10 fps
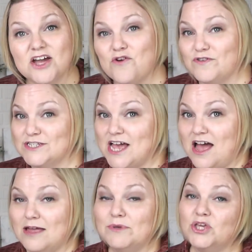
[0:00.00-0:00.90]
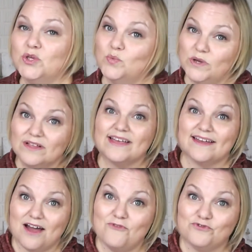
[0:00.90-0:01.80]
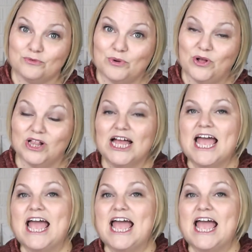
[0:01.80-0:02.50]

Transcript: over time, you will get comfortable